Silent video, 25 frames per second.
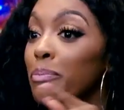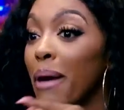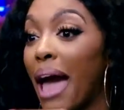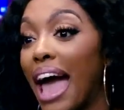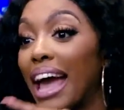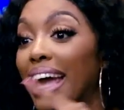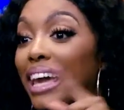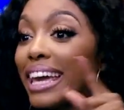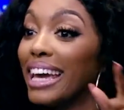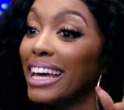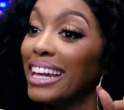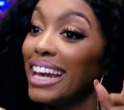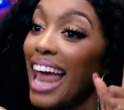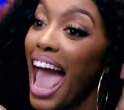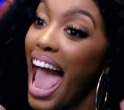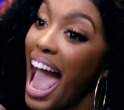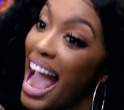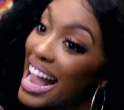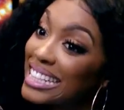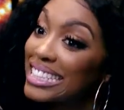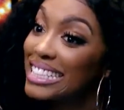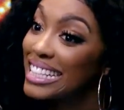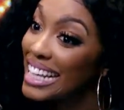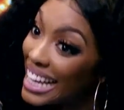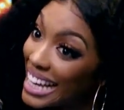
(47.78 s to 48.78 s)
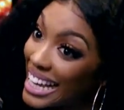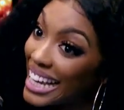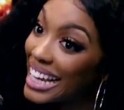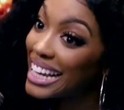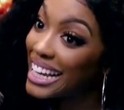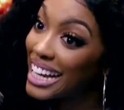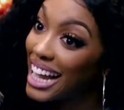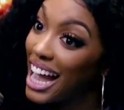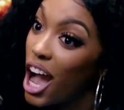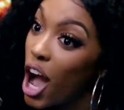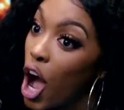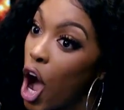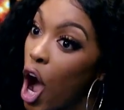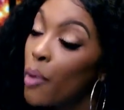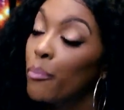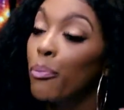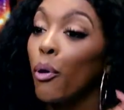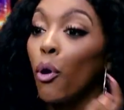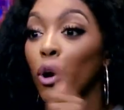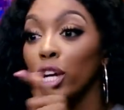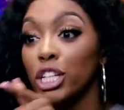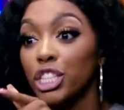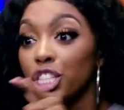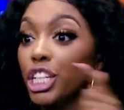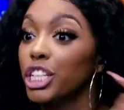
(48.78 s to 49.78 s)
back in acting.
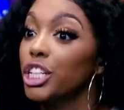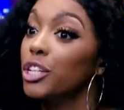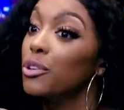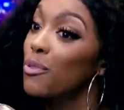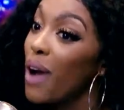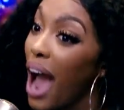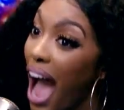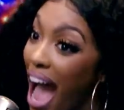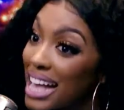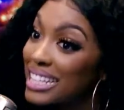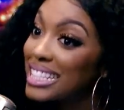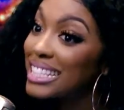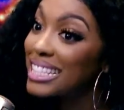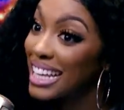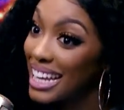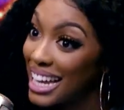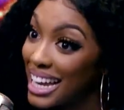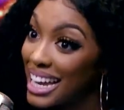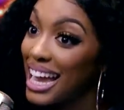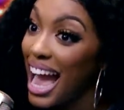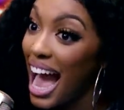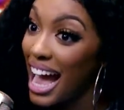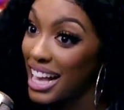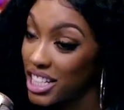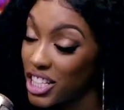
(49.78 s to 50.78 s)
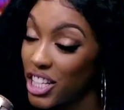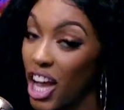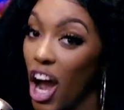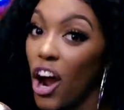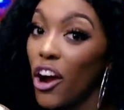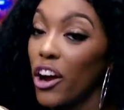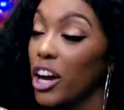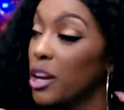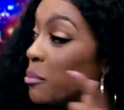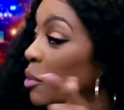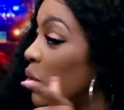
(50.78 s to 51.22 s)
Portia de Rossi. I saw her in a